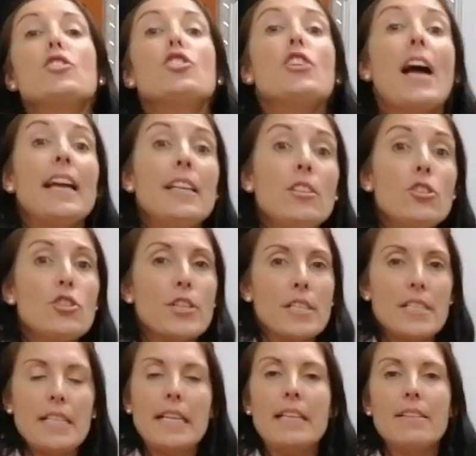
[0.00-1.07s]

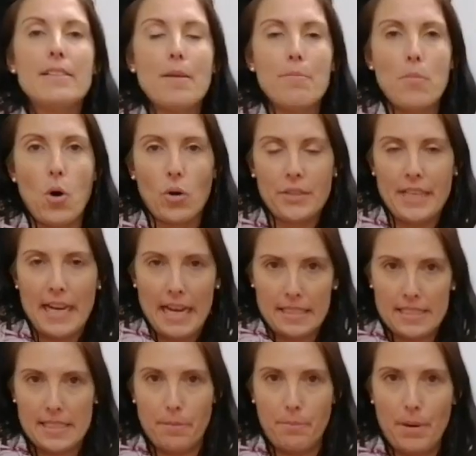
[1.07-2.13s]
changes in demand
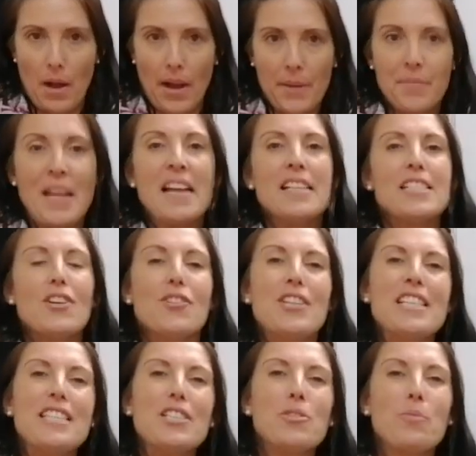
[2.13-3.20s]
and supply. So
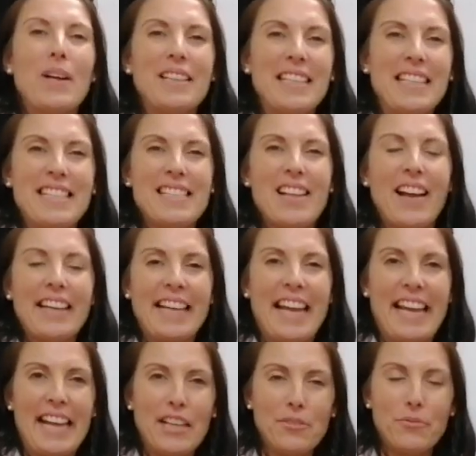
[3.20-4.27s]
this is what is lying
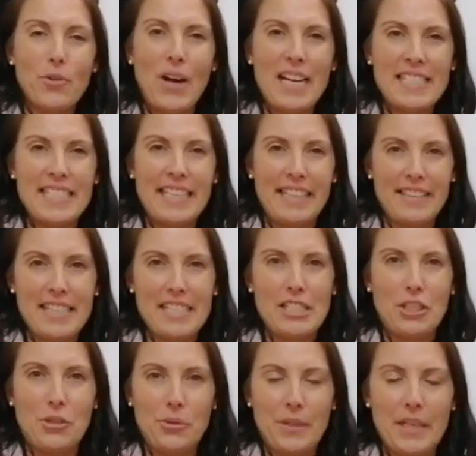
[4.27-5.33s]
ahead for us in
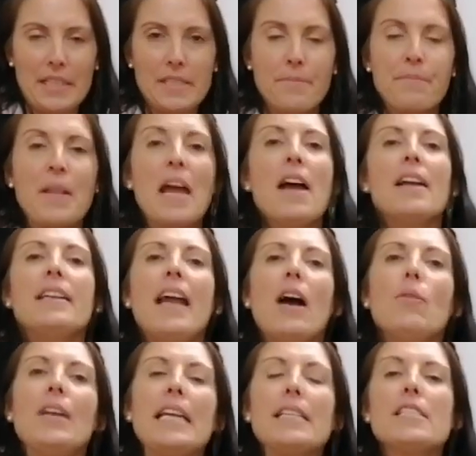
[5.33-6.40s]
this unit.
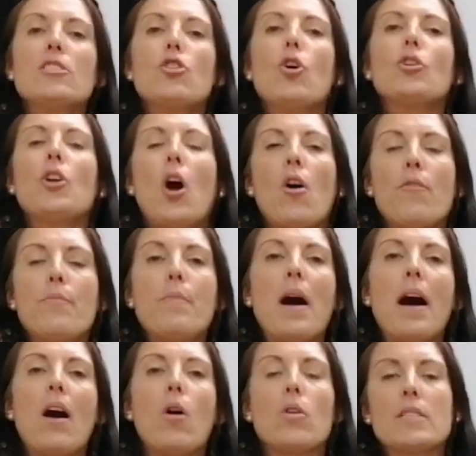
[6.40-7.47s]
Now let's start off
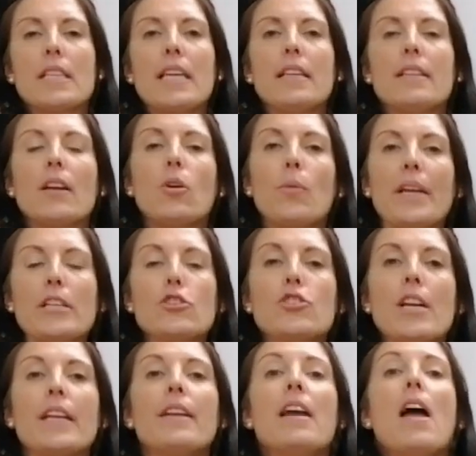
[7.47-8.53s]
by asking the
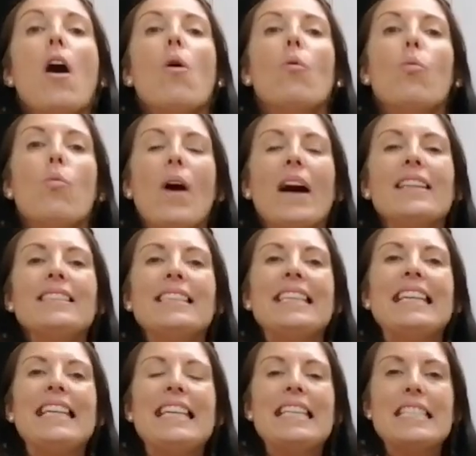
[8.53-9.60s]
question, what
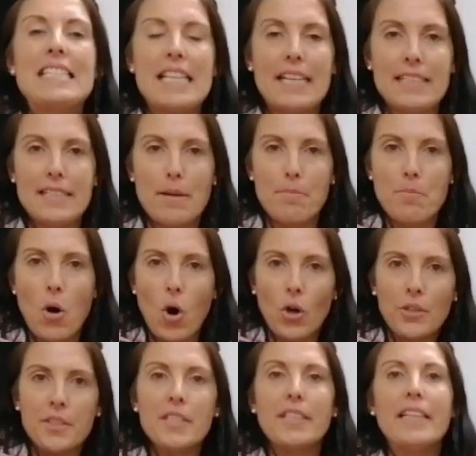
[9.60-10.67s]
is
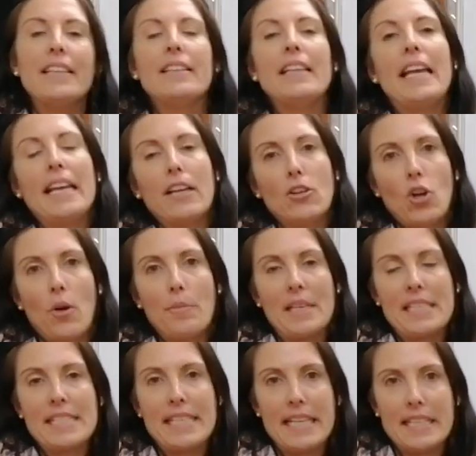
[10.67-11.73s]
demand in the
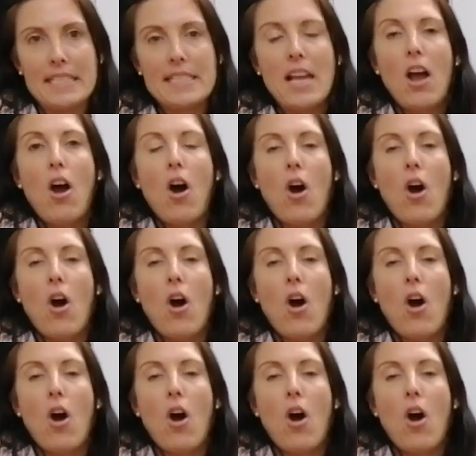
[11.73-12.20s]
economic sense